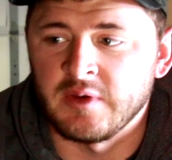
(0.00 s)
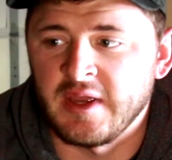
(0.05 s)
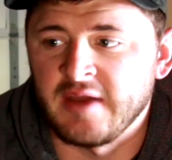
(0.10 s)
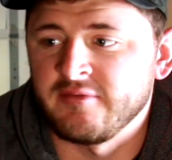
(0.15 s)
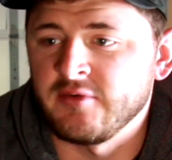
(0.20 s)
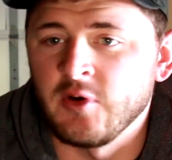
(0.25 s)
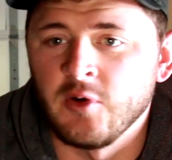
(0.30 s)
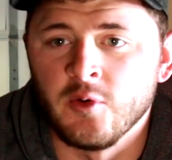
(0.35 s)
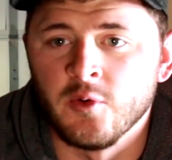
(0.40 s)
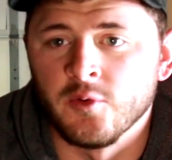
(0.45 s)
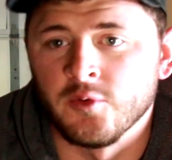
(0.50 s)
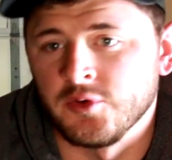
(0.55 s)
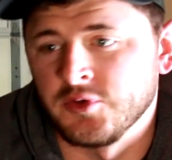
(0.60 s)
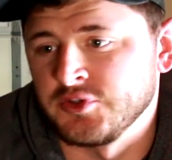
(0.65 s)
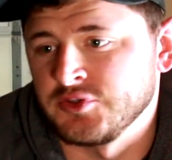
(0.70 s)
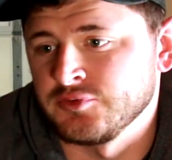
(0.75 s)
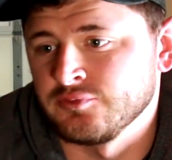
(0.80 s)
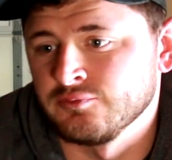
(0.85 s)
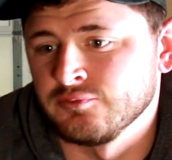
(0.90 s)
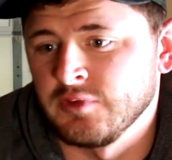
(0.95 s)
We have
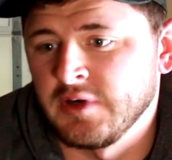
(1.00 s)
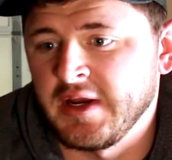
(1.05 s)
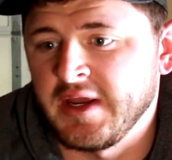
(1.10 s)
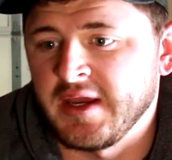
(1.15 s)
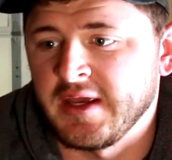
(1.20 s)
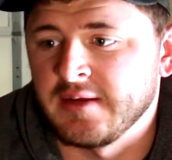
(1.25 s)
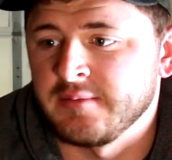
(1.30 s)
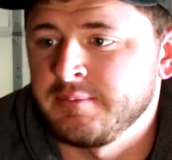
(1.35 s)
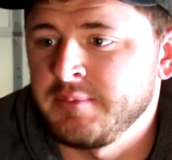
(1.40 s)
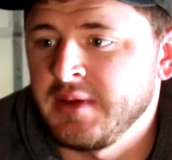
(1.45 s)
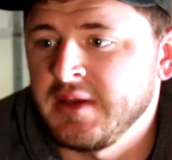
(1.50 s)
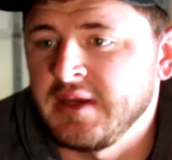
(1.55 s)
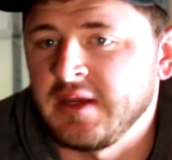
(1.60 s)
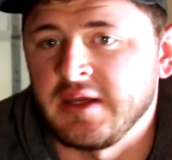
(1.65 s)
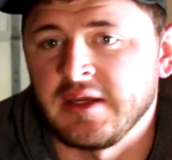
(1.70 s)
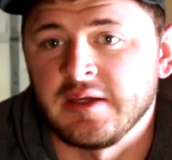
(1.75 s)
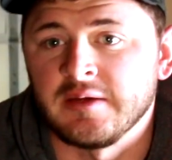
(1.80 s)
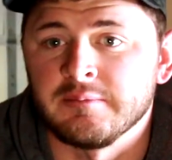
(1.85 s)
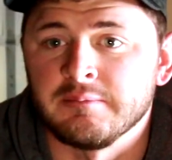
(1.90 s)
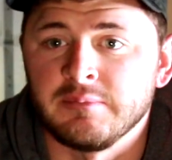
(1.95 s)
orange, red,
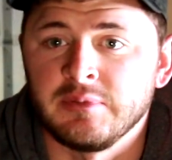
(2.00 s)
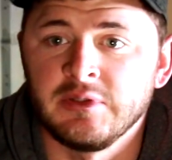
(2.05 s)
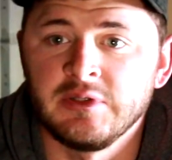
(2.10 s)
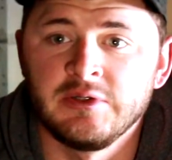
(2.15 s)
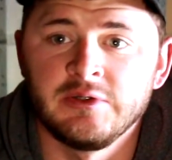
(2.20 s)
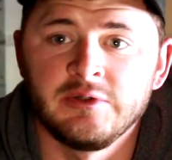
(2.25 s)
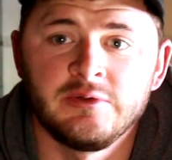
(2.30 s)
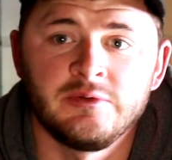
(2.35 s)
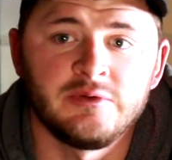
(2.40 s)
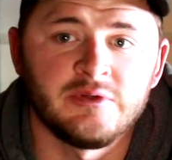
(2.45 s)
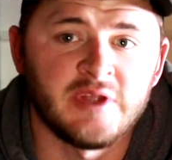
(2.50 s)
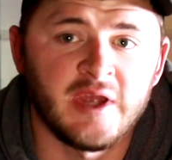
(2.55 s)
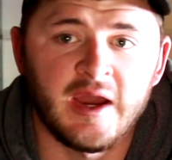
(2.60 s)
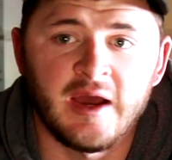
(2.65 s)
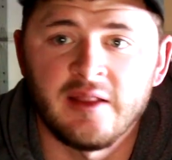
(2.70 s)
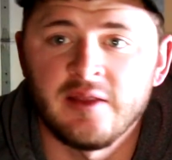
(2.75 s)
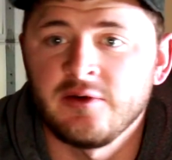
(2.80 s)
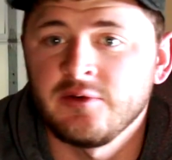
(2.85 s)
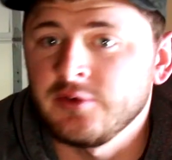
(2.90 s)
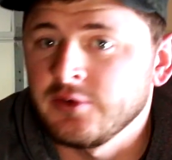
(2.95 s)
pink, blue,
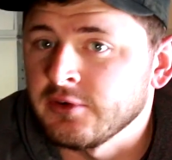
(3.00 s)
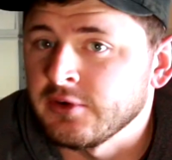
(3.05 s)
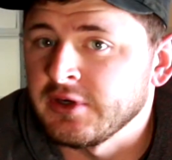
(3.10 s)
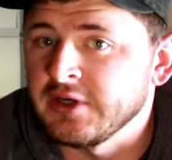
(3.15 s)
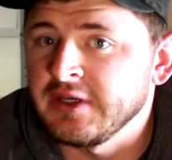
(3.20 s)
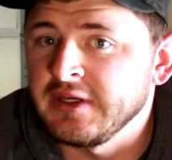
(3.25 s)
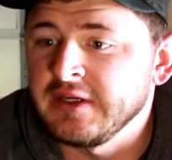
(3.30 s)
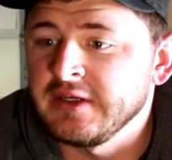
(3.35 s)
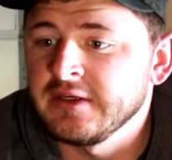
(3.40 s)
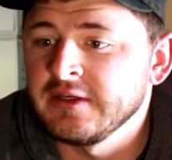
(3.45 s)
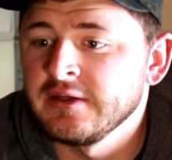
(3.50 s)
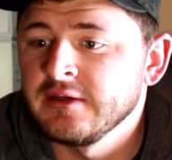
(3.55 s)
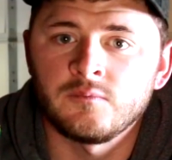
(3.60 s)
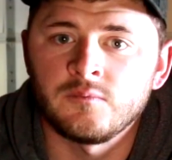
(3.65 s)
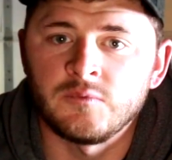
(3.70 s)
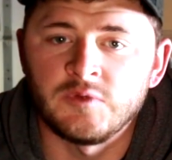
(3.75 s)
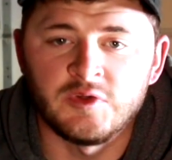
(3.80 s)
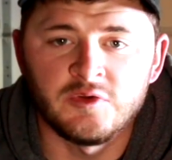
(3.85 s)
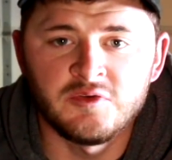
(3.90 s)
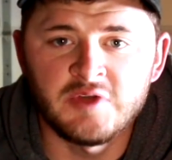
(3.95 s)
yellow, green,
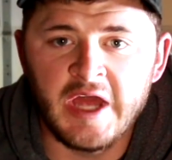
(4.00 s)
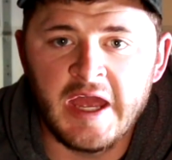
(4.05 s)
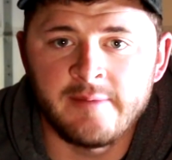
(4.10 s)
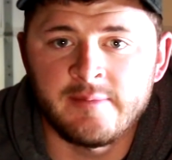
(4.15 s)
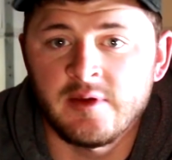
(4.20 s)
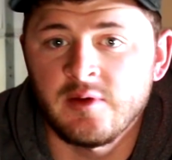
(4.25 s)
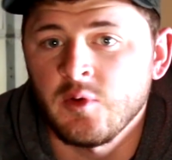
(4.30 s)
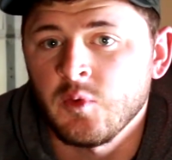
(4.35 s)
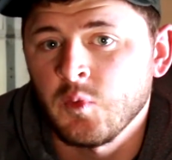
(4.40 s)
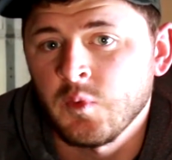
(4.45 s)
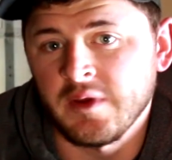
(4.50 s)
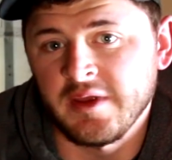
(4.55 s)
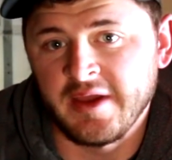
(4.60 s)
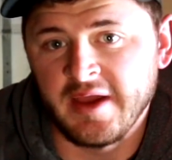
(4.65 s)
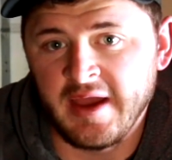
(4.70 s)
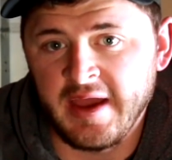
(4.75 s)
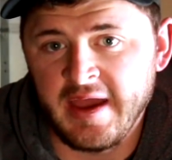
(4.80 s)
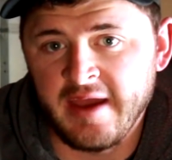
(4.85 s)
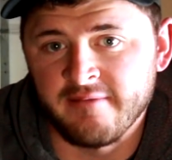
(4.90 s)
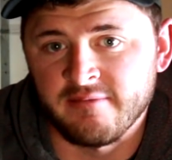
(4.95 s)
you name it, we
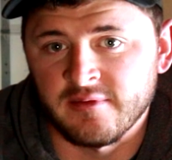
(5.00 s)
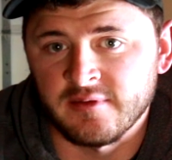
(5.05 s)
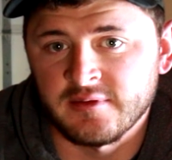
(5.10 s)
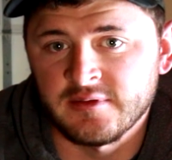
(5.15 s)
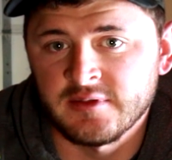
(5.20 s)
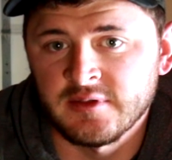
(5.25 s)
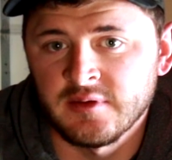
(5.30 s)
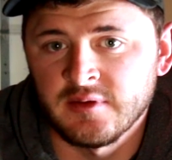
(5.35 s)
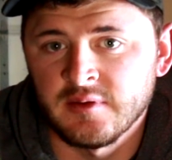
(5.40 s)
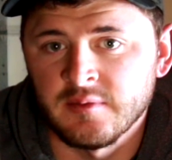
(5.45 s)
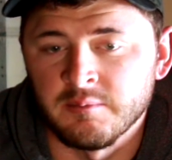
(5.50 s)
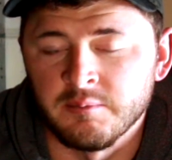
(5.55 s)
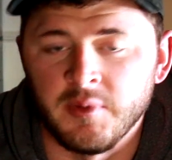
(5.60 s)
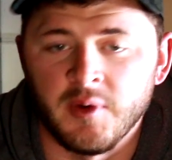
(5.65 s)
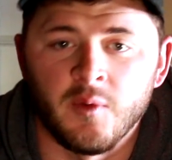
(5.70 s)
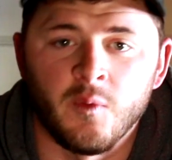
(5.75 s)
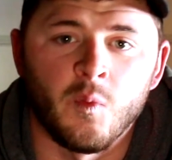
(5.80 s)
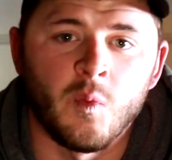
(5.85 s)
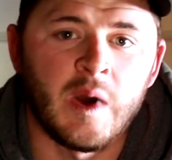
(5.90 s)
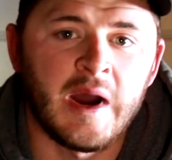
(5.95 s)
have it.
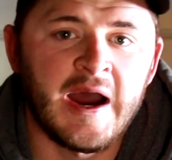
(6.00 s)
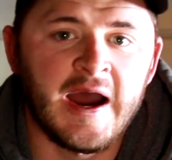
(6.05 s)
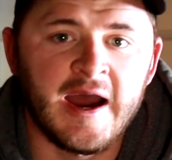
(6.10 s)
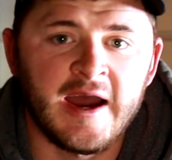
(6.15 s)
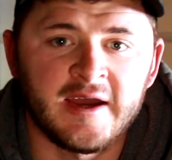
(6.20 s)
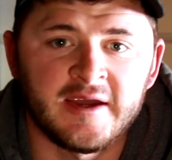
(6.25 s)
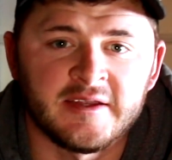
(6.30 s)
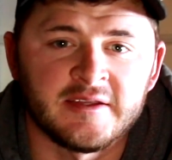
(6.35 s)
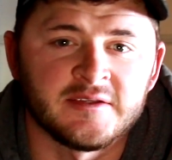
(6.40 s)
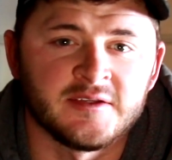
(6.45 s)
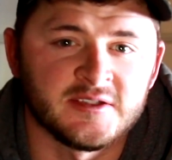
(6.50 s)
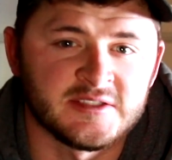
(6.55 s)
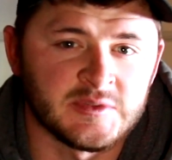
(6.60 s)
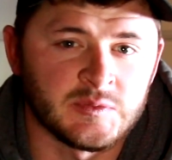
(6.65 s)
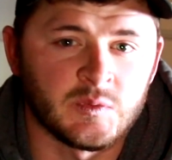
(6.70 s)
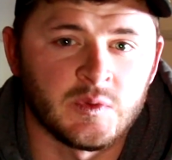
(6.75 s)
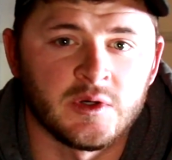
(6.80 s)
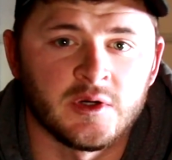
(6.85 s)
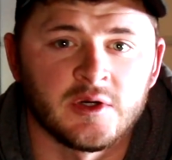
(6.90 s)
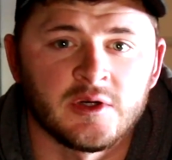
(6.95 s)
But why does
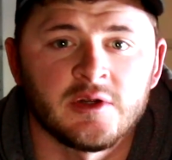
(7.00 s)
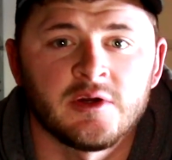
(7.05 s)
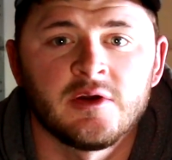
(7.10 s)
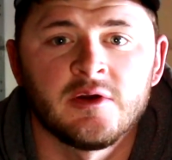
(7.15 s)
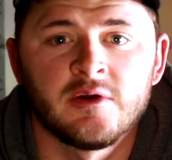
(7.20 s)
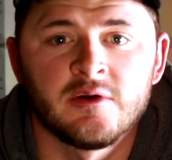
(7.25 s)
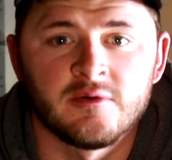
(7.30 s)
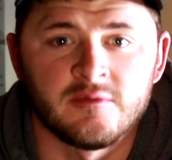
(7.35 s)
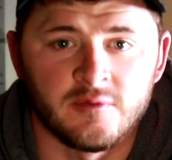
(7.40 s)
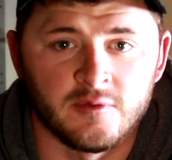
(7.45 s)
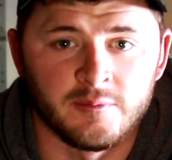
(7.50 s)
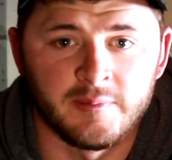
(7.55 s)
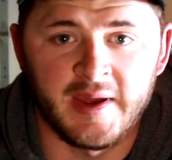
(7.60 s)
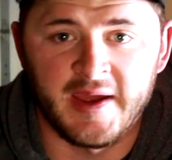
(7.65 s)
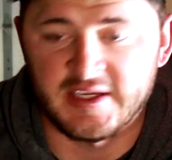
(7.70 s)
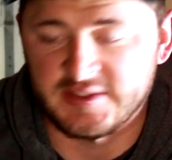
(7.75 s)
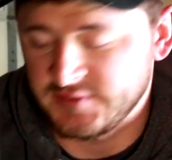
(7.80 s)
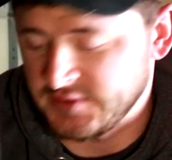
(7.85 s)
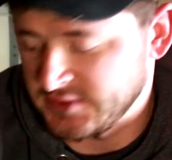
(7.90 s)
it work for bass